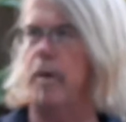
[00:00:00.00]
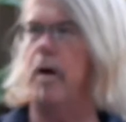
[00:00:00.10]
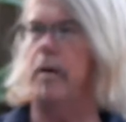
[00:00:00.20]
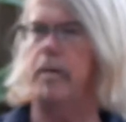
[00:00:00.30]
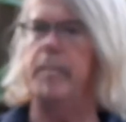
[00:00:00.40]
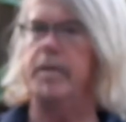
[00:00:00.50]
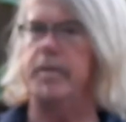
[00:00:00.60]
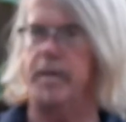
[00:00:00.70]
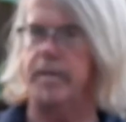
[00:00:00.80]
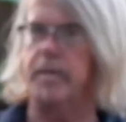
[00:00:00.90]
went on in the mid
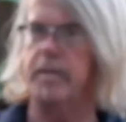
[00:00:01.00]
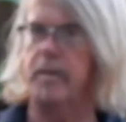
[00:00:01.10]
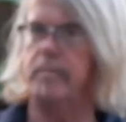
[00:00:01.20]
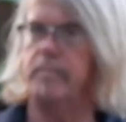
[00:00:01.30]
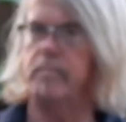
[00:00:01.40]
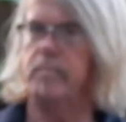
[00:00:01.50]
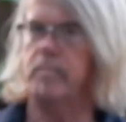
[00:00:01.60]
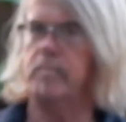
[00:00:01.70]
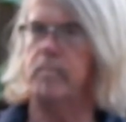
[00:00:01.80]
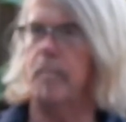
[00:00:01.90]
60s.
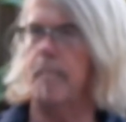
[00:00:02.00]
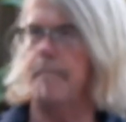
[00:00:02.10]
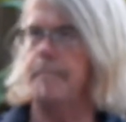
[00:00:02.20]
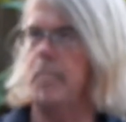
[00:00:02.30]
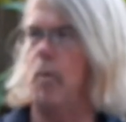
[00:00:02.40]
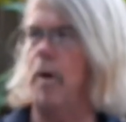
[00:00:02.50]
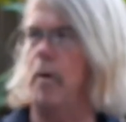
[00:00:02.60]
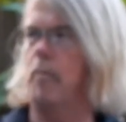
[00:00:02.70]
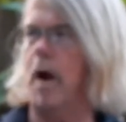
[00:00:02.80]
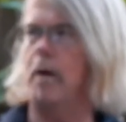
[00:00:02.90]

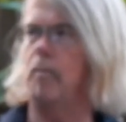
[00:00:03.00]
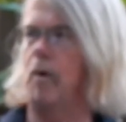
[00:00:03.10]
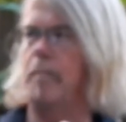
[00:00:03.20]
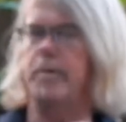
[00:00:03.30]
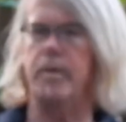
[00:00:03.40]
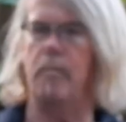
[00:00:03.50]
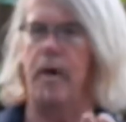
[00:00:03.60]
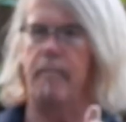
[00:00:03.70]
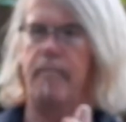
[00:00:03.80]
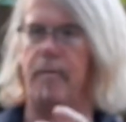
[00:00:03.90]
When rock and roll music
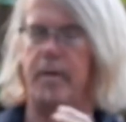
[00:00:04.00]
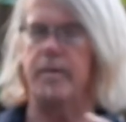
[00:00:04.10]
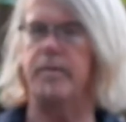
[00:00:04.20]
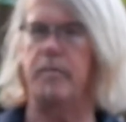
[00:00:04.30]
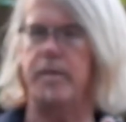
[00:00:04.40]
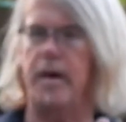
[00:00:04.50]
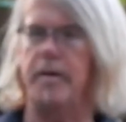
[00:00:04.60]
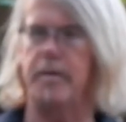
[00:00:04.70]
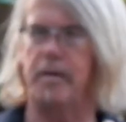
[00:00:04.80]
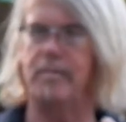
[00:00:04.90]
went from the
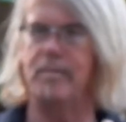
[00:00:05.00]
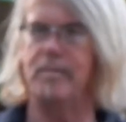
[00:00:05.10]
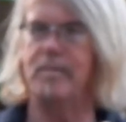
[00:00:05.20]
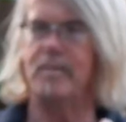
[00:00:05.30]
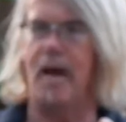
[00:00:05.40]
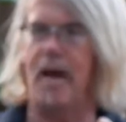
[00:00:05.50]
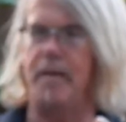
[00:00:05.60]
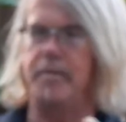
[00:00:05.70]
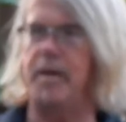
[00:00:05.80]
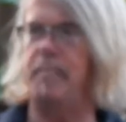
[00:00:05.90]
association
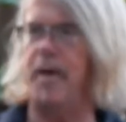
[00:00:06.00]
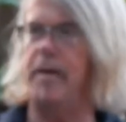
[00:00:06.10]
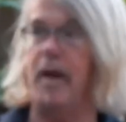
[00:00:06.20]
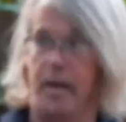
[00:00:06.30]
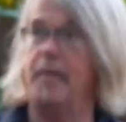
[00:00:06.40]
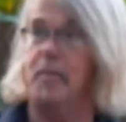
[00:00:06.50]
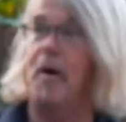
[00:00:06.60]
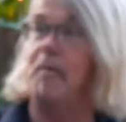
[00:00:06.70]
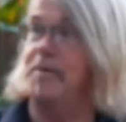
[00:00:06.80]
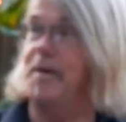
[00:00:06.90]
and Gene Pitney, and nothing
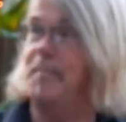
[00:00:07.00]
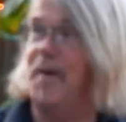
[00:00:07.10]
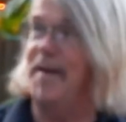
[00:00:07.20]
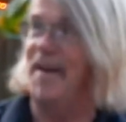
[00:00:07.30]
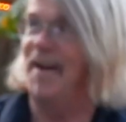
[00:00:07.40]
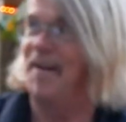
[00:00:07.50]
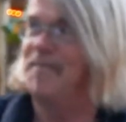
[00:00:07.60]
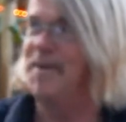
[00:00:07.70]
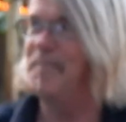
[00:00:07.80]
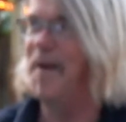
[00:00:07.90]
wrong with Gene Pitney, I love
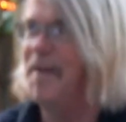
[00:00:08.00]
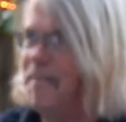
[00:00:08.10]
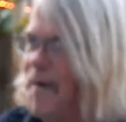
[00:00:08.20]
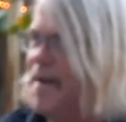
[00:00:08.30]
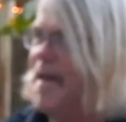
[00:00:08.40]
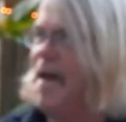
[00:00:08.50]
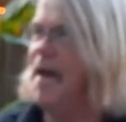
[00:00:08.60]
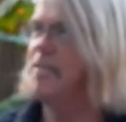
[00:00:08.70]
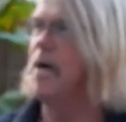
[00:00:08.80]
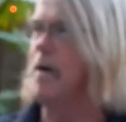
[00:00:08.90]
Gene right. Pitney, but
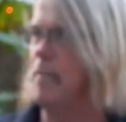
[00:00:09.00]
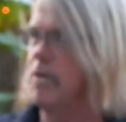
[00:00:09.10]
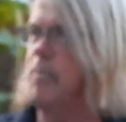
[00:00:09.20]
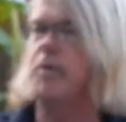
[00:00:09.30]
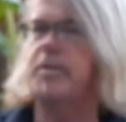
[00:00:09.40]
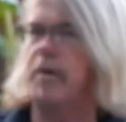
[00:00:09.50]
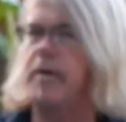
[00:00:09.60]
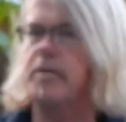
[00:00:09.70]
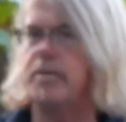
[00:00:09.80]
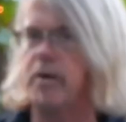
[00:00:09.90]
it took a much more
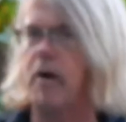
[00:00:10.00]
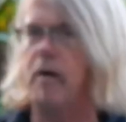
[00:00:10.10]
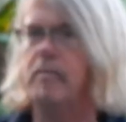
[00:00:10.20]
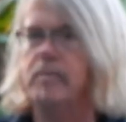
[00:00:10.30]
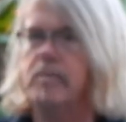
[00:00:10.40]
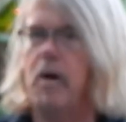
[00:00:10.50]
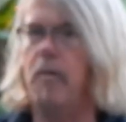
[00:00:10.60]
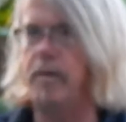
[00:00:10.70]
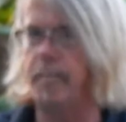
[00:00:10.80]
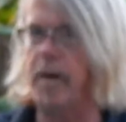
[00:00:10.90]
serious turn
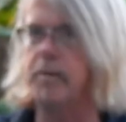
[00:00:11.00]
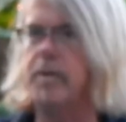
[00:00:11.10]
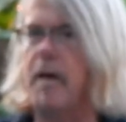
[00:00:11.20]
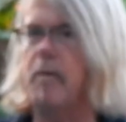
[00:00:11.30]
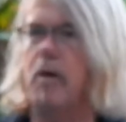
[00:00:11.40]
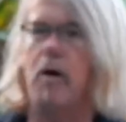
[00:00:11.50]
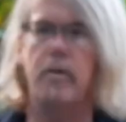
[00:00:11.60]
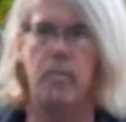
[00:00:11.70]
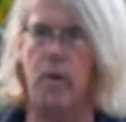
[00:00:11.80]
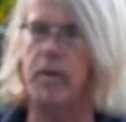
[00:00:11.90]
when the Beatles came along
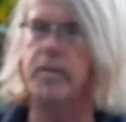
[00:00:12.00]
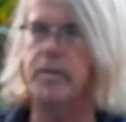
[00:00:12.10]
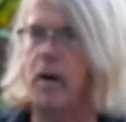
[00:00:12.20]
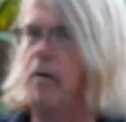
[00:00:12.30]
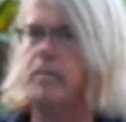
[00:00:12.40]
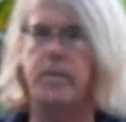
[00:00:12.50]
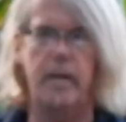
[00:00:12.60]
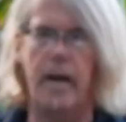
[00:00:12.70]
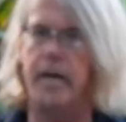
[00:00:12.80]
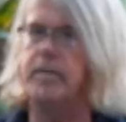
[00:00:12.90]
and the Rolling Stones and
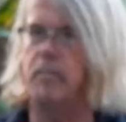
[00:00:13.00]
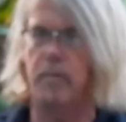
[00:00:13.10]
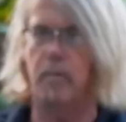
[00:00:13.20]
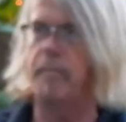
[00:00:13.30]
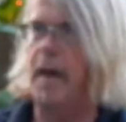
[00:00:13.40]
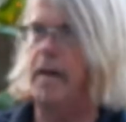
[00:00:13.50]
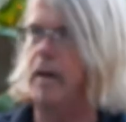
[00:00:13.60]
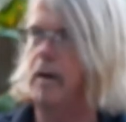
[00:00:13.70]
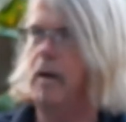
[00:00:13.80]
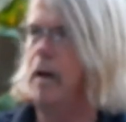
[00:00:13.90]
the guys that were
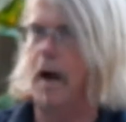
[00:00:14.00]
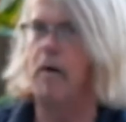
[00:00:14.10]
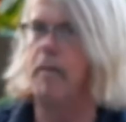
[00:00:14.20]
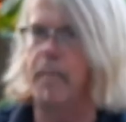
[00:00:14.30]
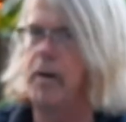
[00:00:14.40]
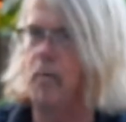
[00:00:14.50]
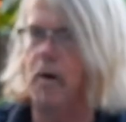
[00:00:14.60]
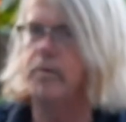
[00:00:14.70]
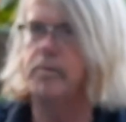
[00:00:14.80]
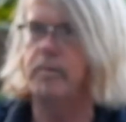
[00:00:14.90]
making, I heard Muddy
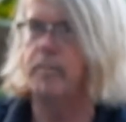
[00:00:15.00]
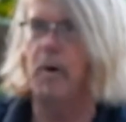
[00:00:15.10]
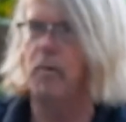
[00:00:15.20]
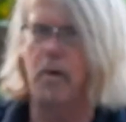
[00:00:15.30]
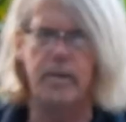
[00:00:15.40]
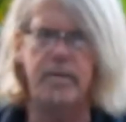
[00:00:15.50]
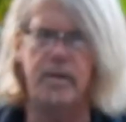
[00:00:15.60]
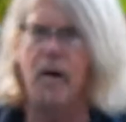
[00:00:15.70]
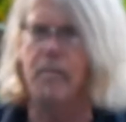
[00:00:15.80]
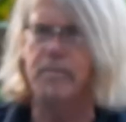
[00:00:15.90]
Waters the more Rolling
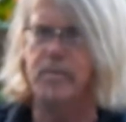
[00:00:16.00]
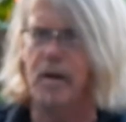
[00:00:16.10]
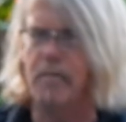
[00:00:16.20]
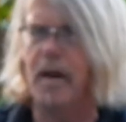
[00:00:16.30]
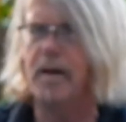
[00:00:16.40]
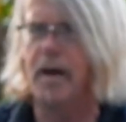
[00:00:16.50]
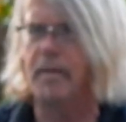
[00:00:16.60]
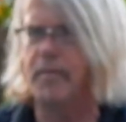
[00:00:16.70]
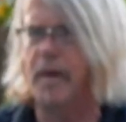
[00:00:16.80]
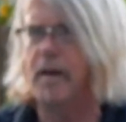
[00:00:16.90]
Stones, you know, sure. that kind
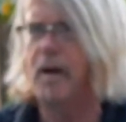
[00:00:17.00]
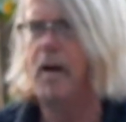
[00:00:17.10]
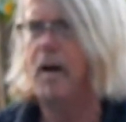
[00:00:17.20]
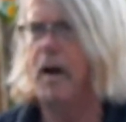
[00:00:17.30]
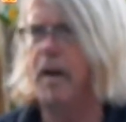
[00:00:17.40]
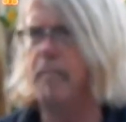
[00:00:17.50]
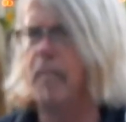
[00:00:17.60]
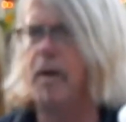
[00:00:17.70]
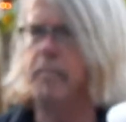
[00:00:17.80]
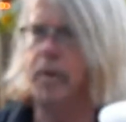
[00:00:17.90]
of thing. And, and